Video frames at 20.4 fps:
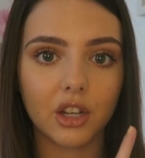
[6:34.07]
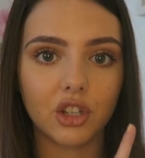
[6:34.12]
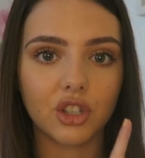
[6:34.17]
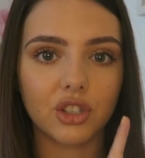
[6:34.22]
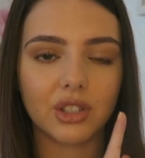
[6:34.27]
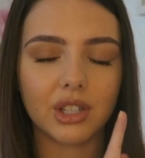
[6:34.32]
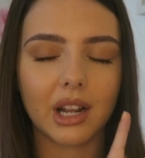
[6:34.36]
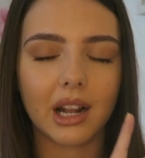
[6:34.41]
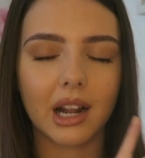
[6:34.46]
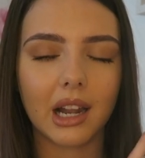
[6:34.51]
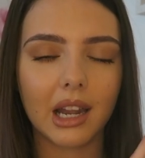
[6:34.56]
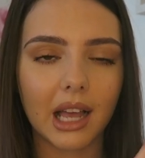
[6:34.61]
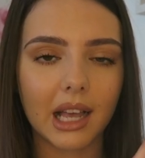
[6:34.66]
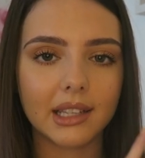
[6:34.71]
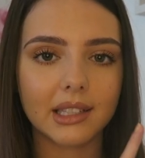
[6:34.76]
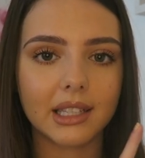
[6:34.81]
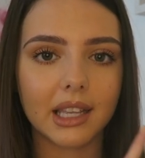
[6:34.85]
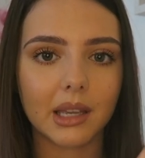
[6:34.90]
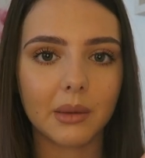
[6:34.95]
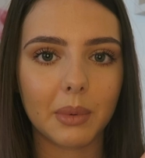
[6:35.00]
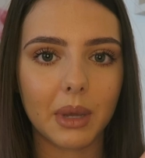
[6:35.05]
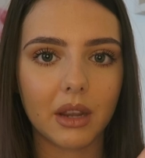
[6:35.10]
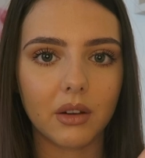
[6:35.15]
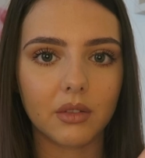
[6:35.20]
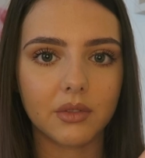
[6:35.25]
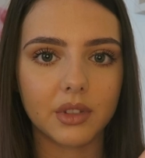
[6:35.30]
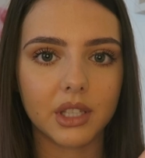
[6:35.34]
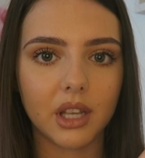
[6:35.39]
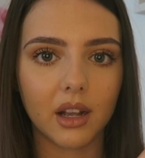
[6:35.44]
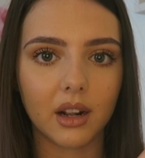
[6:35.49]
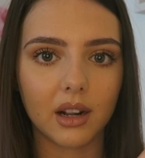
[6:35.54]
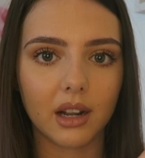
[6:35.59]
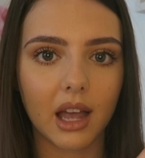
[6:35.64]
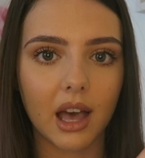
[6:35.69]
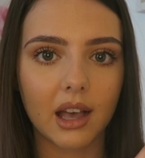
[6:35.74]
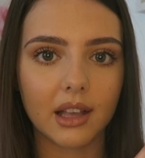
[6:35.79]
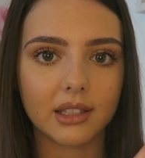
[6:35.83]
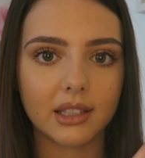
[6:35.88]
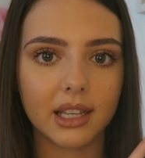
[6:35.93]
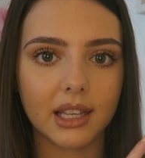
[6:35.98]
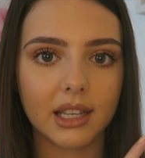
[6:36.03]
Just a classic pair of
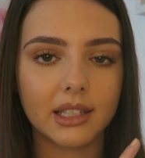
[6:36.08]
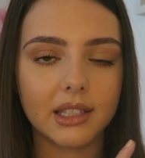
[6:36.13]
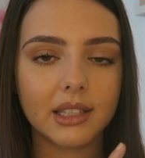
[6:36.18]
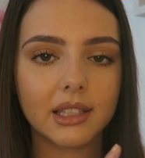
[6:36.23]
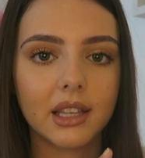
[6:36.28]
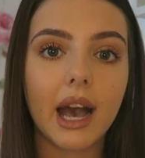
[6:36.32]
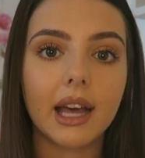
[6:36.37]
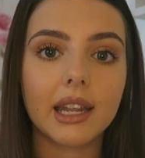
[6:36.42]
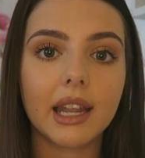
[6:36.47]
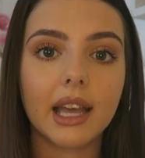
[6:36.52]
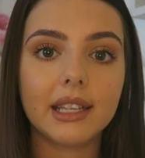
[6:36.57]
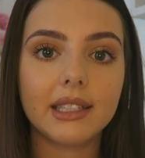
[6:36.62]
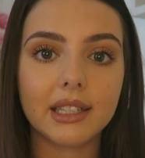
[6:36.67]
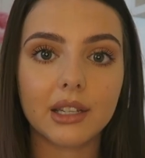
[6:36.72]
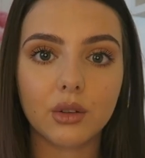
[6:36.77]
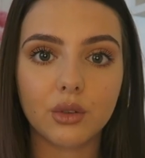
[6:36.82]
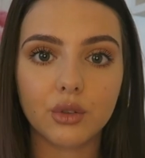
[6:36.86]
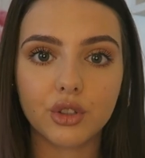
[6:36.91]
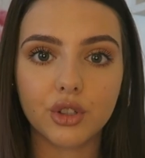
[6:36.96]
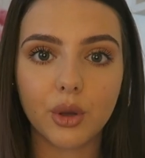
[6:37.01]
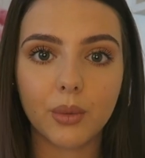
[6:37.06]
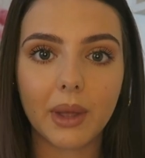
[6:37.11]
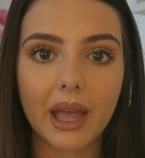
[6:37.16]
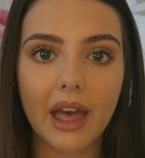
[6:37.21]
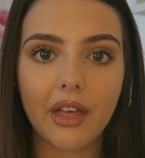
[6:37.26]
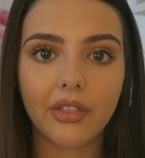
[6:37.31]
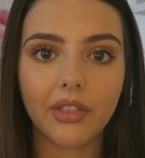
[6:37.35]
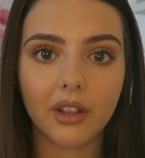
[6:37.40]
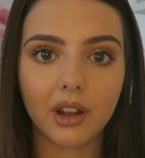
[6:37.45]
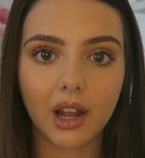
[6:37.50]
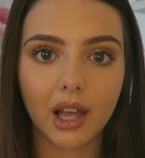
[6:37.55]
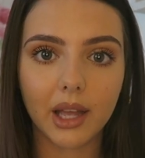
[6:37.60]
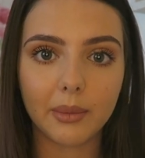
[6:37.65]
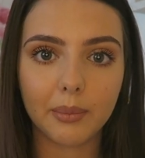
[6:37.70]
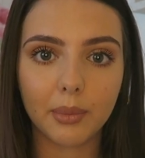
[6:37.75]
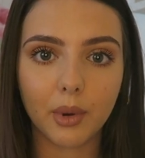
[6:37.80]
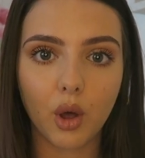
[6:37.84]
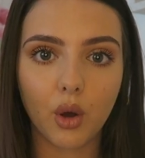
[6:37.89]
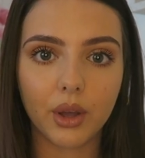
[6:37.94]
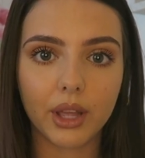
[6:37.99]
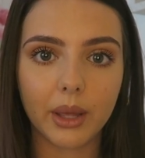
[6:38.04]
sunglasses. And I did also get the
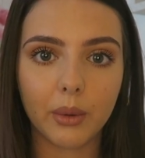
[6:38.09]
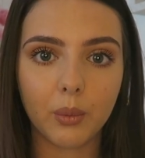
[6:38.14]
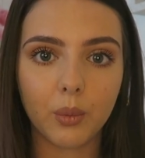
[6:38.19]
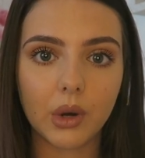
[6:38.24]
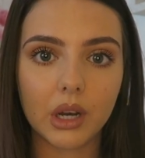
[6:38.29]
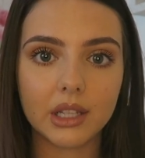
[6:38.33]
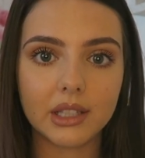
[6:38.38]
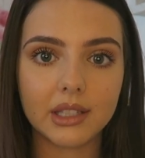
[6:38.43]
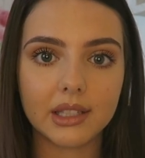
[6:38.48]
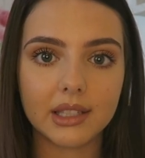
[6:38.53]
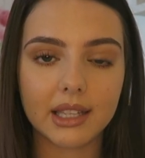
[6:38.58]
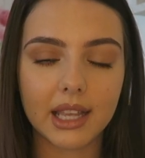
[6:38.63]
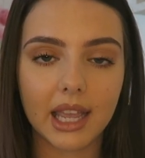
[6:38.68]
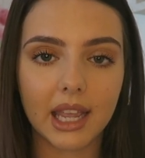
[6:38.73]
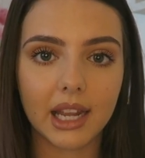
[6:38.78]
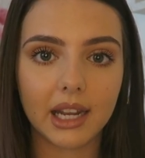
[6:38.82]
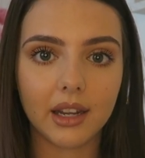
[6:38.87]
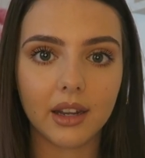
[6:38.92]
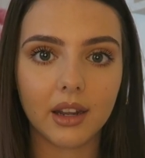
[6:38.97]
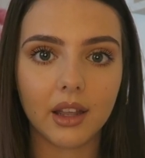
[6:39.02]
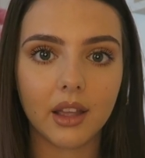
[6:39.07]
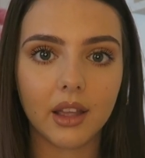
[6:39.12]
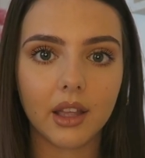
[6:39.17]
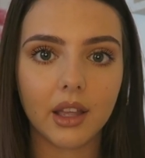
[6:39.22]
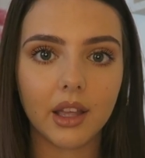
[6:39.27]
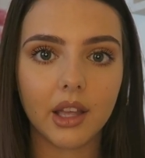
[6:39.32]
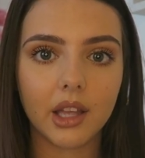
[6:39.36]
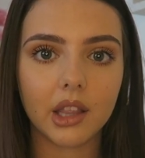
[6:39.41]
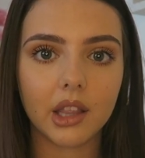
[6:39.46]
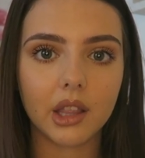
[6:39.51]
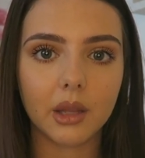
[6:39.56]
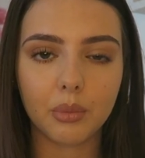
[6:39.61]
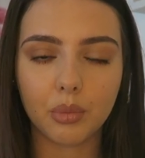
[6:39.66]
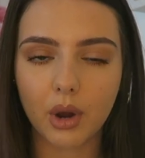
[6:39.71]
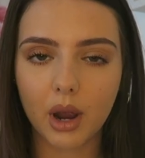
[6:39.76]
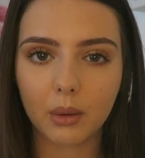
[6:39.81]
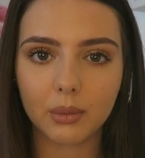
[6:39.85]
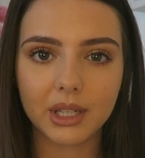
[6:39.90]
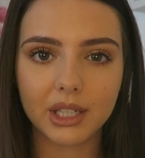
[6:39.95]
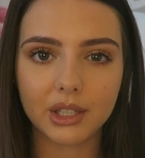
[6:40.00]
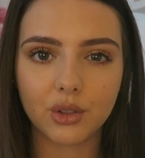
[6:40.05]
light blocking ones in the
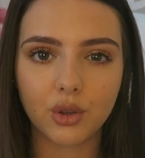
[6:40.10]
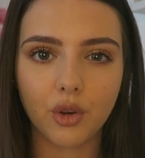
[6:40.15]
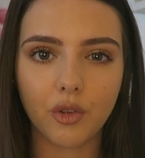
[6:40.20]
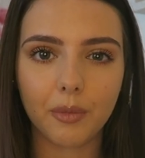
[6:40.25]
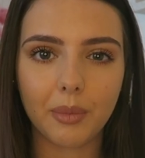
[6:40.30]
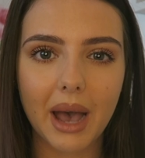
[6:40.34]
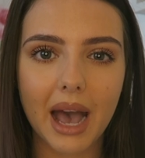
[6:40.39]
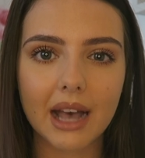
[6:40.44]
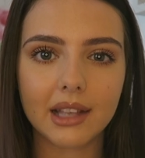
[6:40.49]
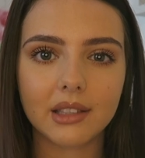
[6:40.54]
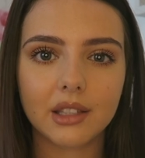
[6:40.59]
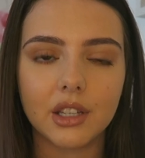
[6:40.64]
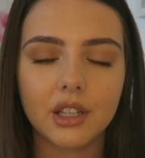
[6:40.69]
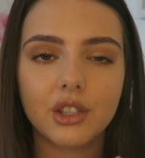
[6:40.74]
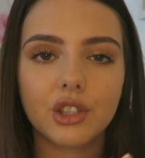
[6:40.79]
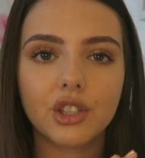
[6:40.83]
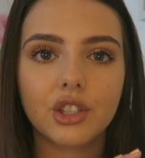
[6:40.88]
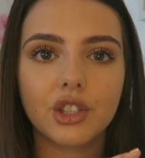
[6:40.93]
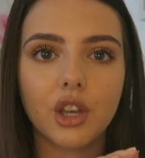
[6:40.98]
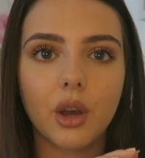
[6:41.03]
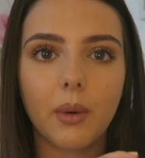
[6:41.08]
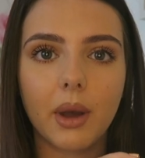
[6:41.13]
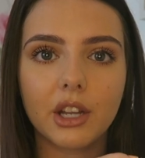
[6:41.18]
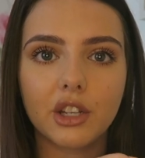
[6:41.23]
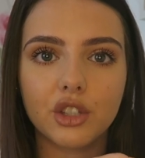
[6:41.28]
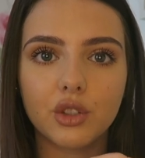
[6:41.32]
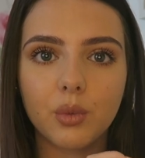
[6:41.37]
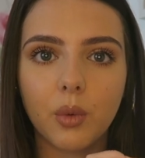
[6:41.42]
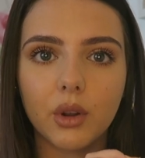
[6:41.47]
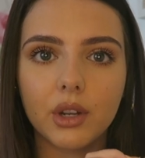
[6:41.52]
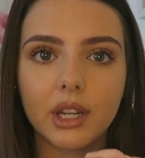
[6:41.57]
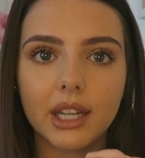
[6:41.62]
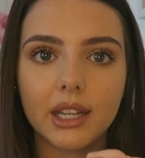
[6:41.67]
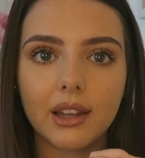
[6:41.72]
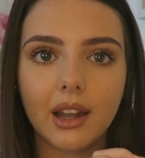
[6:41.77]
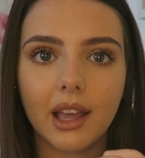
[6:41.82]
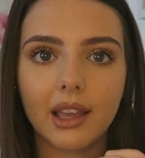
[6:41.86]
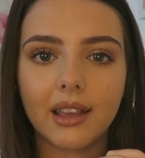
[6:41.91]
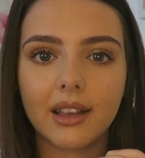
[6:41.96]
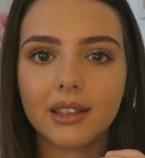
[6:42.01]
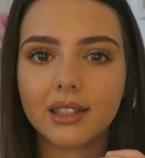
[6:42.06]
brownie sort of pattern. So I just
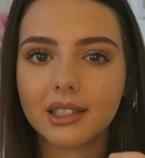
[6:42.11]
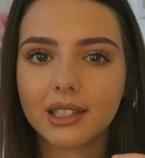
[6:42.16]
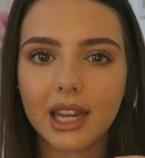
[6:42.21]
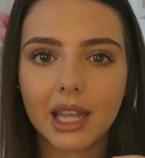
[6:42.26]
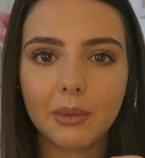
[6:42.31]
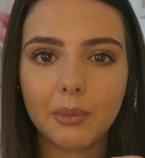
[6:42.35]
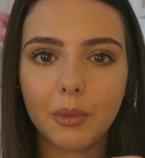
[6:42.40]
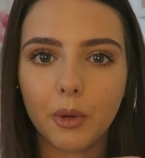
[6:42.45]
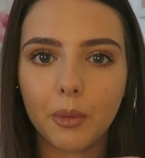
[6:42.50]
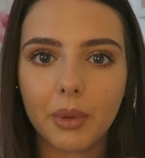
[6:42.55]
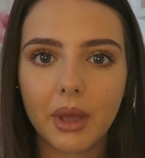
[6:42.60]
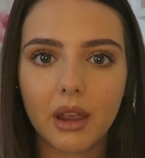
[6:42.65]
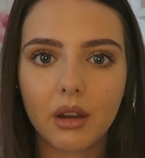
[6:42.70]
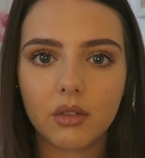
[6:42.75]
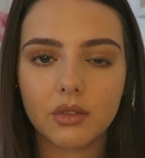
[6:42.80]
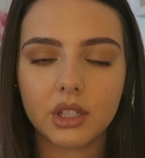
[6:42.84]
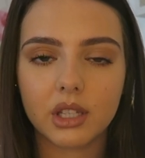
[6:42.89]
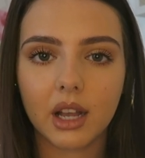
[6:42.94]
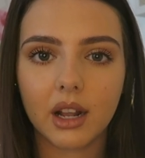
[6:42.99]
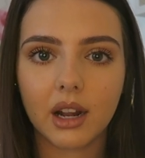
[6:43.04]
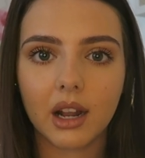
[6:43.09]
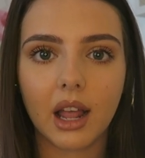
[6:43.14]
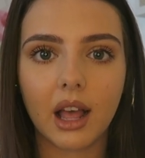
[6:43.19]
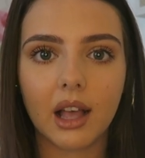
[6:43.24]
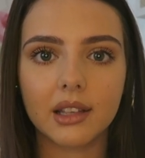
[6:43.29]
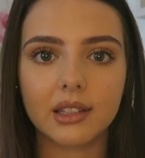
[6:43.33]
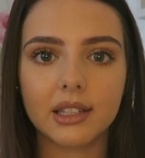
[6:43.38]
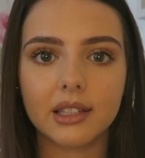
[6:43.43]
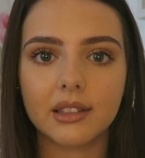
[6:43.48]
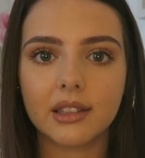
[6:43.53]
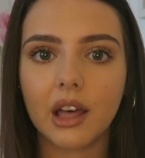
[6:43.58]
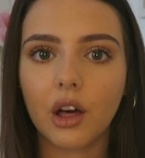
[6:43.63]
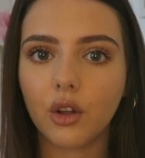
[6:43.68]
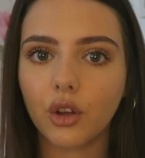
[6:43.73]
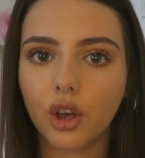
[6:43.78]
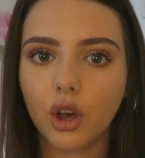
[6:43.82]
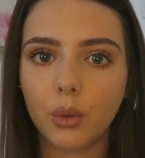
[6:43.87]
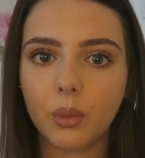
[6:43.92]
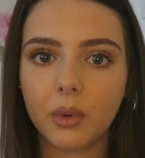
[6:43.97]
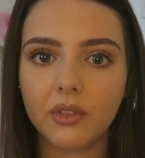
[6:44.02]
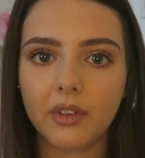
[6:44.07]
wanted like a staple pair of sunglasses that'll
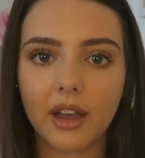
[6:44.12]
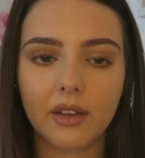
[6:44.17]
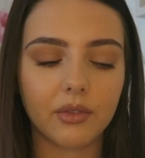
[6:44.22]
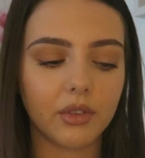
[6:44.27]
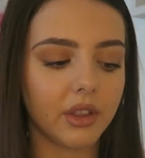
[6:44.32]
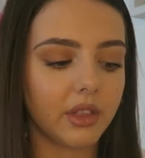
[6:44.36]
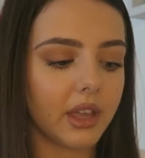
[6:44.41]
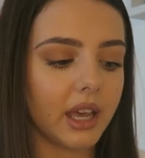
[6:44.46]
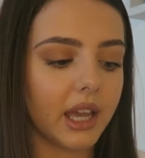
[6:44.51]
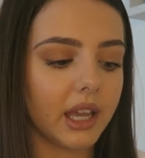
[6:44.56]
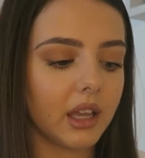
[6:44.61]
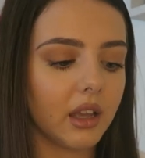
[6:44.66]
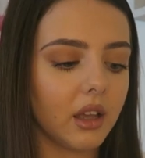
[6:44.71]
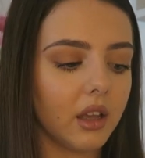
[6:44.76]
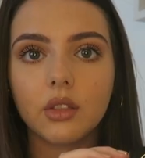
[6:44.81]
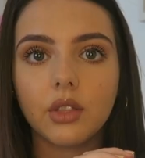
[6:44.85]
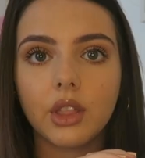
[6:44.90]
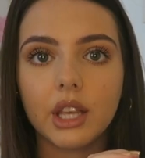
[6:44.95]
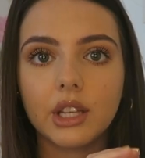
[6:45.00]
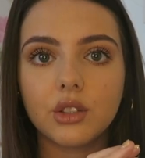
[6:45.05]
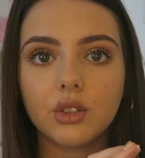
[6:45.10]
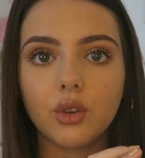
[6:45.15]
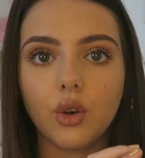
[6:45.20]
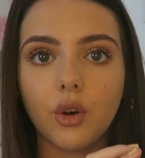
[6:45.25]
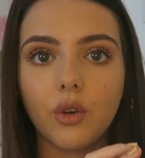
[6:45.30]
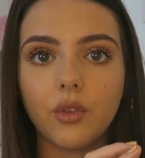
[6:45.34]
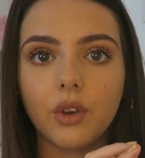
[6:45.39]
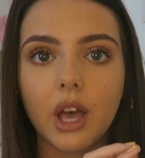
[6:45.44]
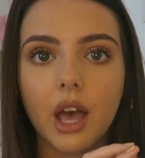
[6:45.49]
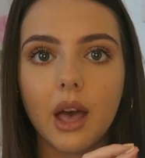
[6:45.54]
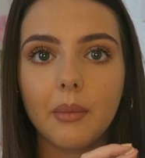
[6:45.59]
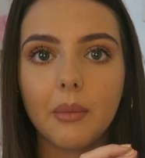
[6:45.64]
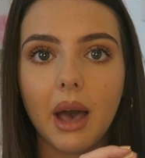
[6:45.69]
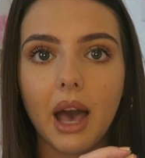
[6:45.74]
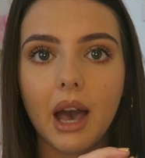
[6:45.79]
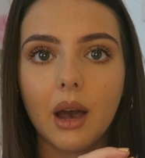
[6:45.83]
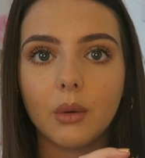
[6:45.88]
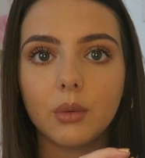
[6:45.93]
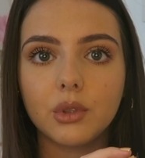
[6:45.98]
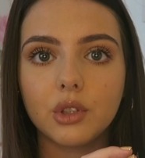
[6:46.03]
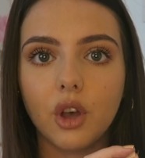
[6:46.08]
go with everything. They sort of come
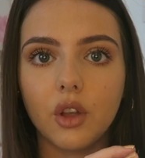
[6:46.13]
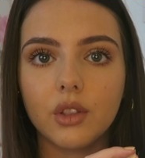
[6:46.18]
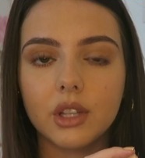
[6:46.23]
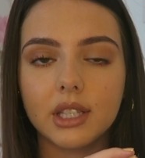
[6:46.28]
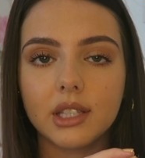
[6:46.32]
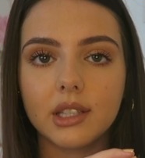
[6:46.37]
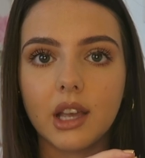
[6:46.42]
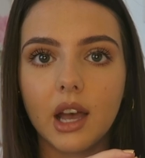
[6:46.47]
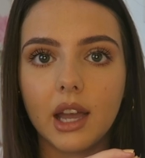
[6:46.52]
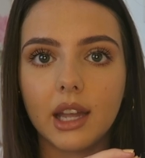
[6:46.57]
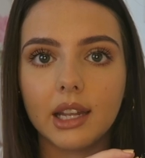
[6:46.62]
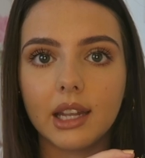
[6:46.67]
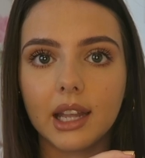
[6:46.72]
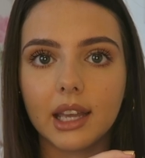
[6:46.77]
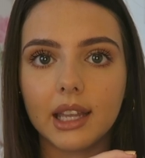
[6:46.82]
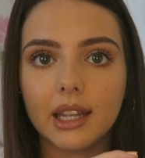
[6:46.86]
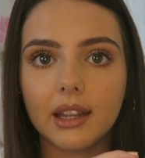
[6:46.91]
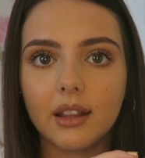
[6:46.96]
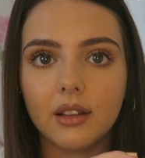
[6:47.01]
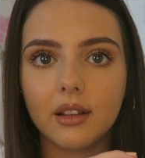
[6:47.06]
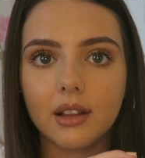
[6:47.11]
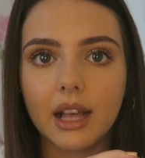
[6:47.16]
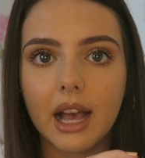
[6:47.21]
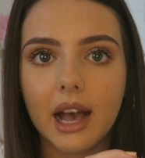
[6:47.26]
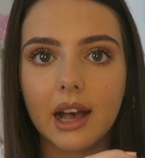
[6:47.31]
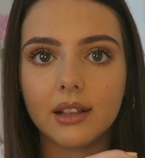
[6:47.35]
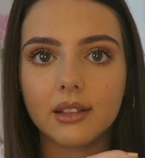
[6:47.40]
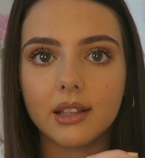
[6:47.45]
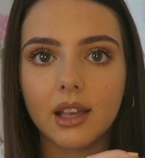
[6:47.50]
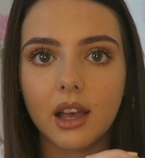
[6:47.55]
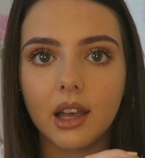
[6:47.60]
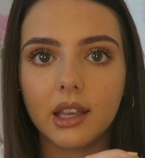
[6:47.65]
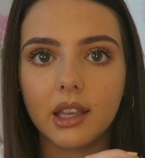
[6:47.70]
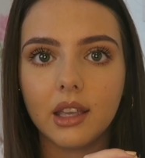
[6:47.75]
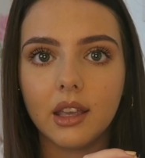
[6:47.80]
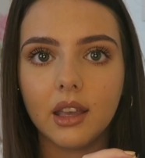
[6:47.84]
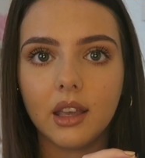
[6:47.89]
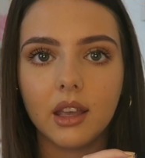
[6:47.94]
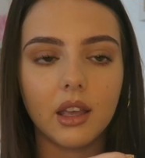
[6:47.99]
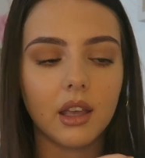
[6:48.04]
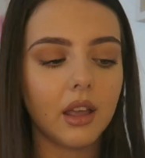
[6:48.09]
out on the side like a little cat eye.